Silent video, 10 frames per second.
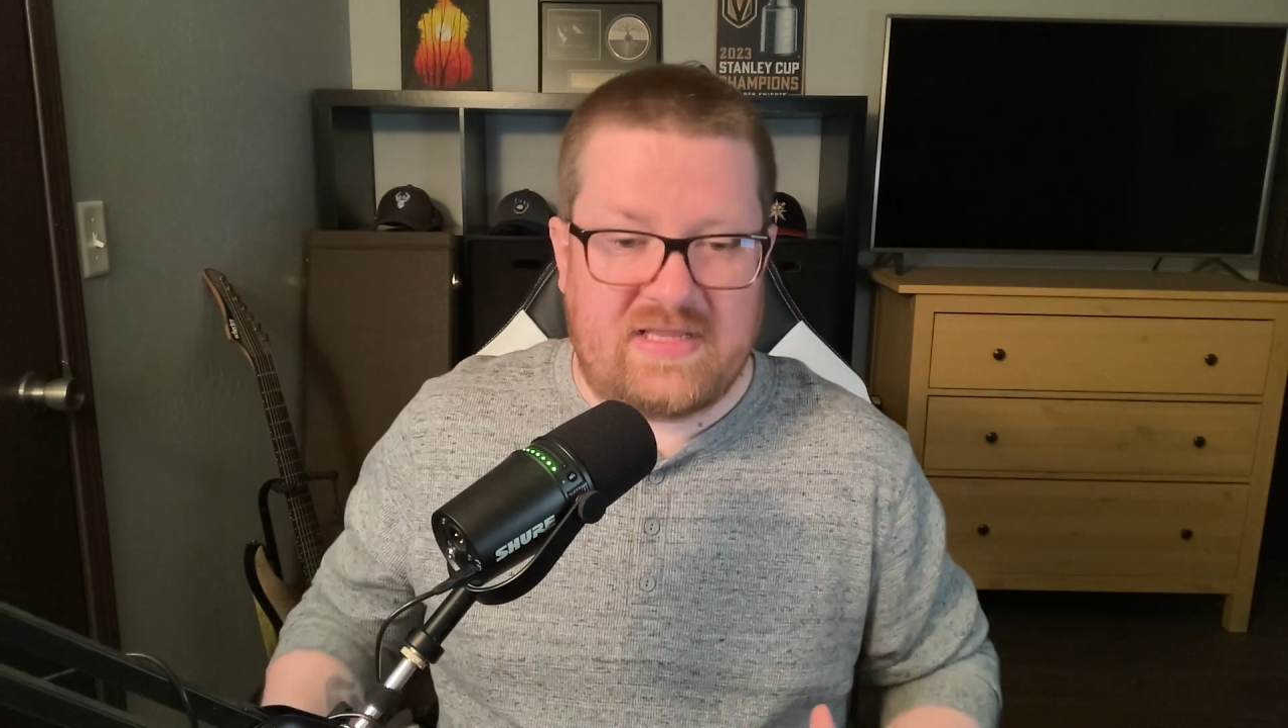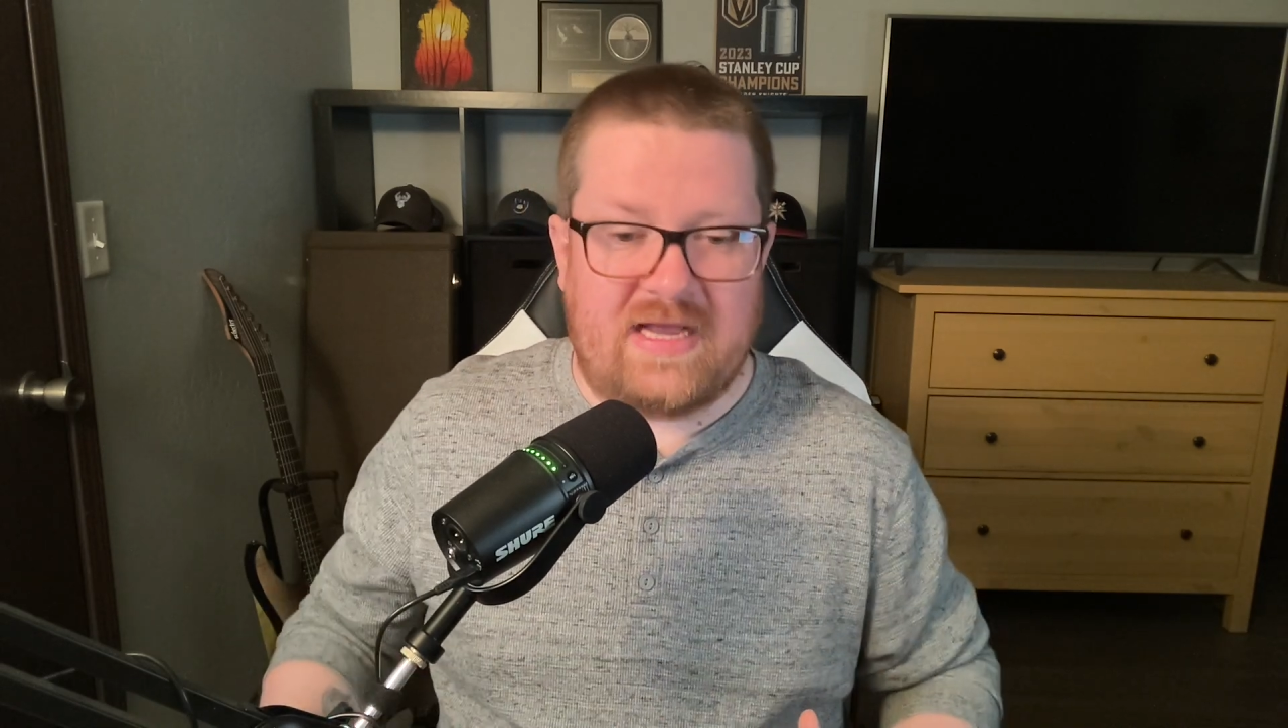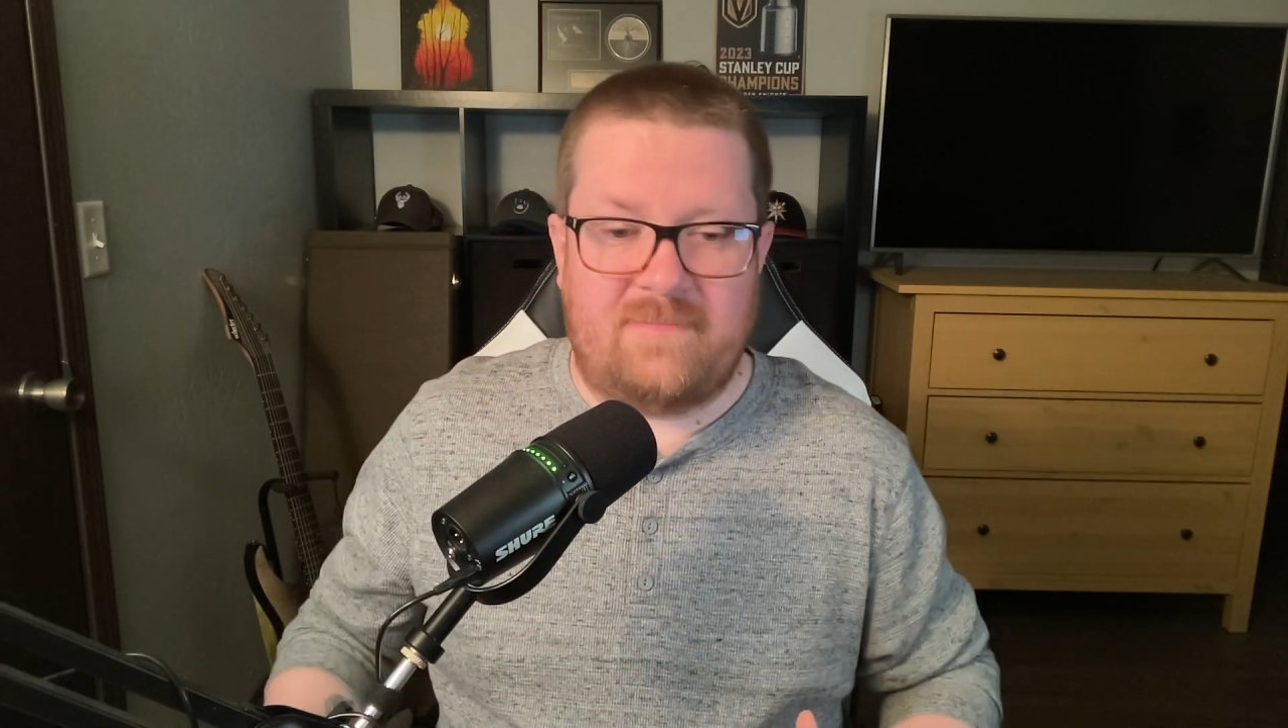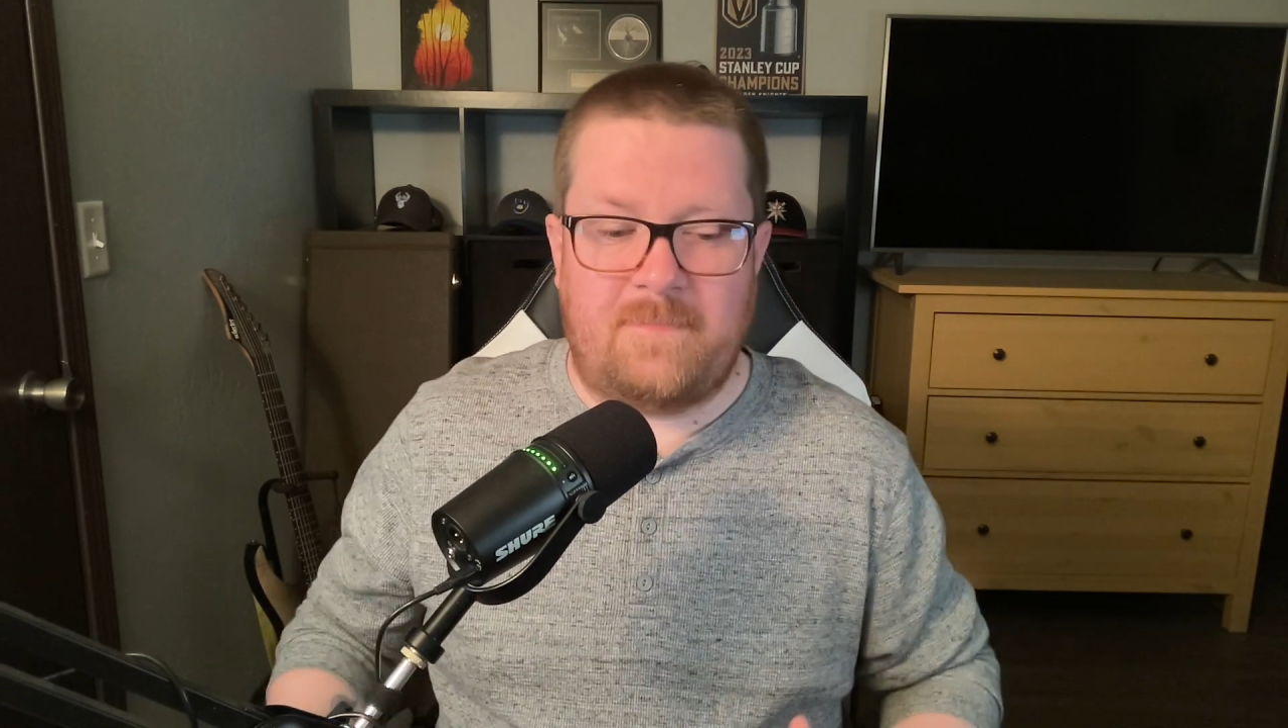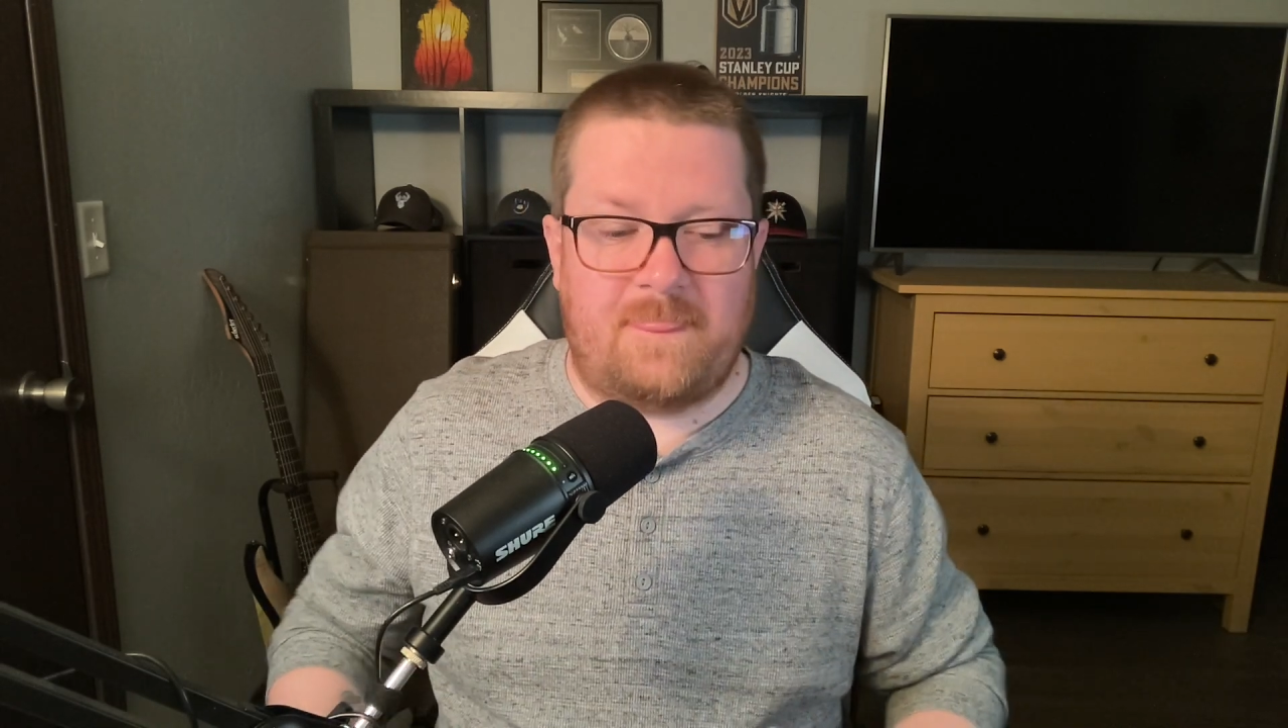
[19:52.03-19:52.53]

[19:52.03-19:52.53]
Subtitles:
that